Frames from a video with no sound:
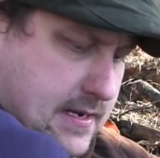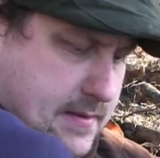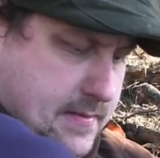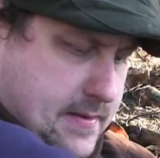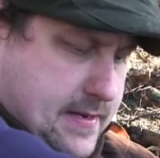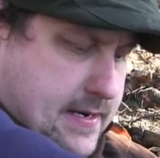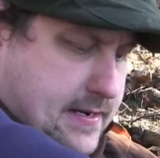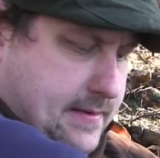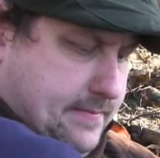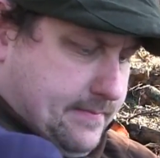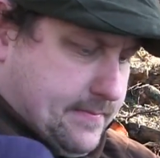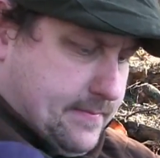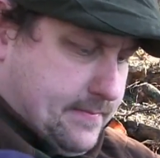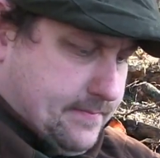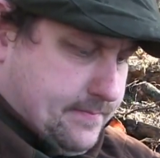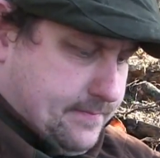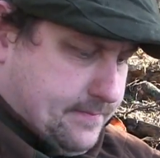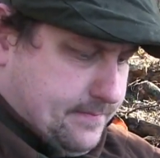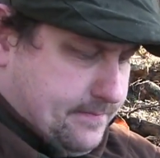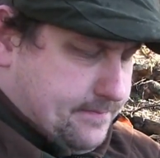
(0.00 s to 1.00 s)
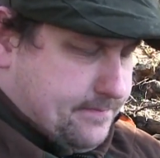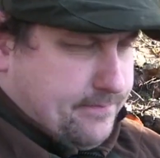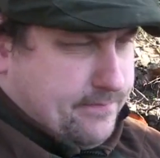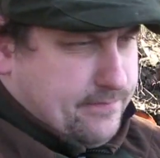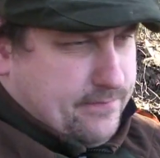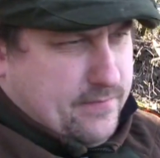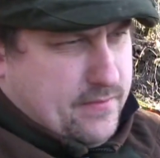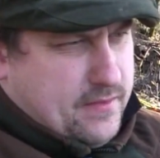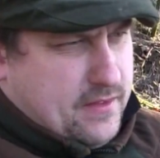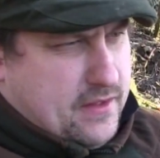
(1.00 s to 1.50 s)
I mean,
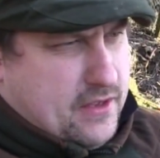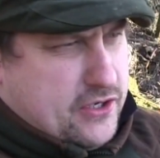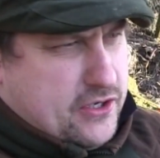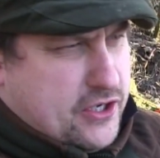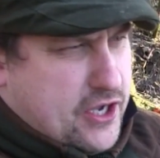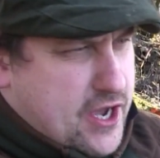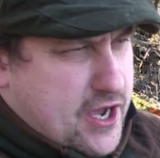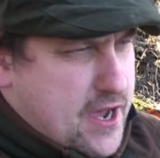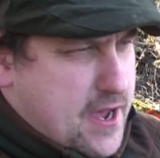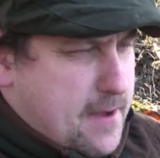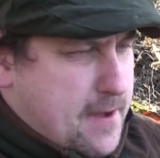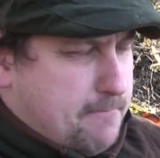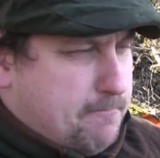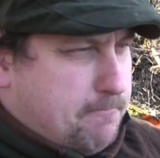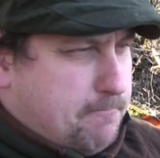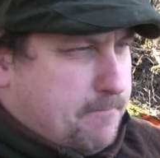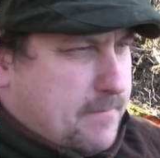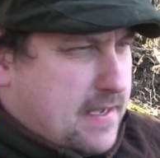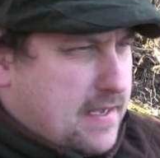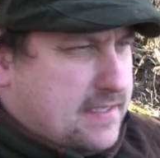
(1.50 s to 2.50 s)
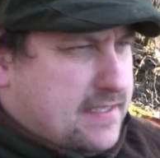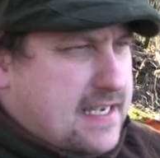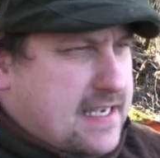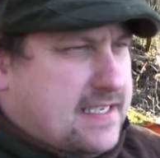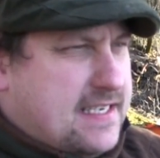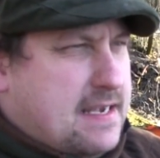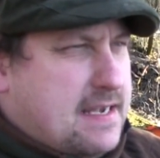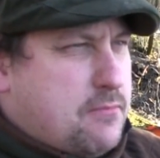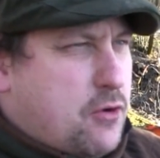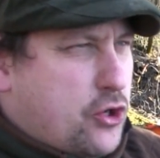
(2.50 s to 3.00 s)
there's
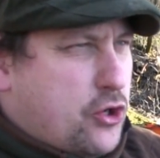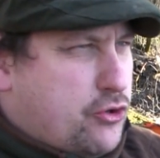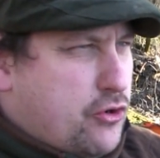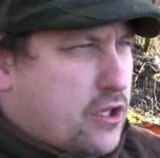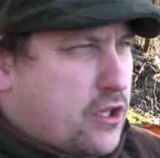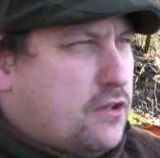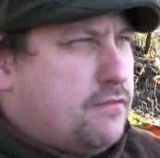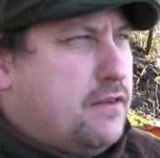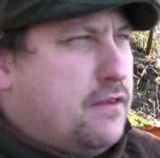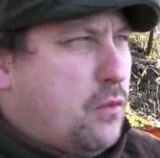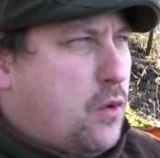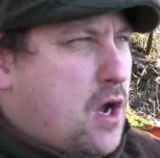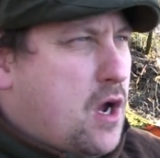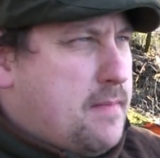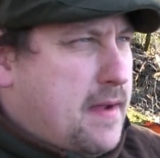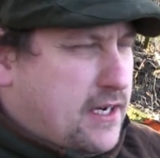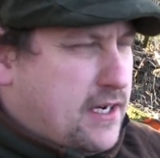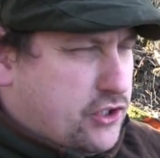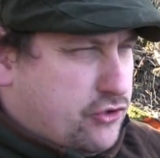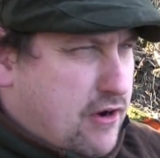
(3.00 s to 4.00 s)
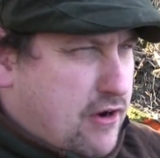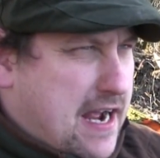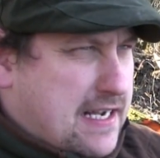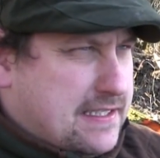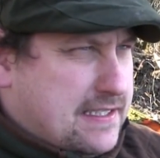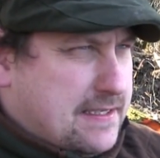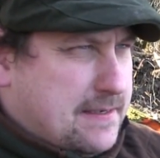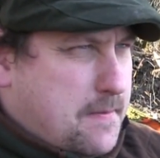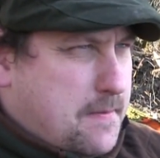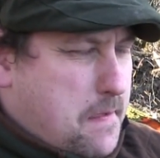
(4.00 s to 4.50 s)
CC Mud do a lovely worm
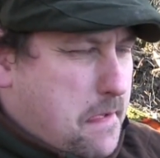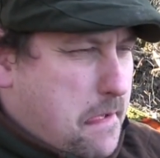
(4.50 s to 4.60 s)
extract,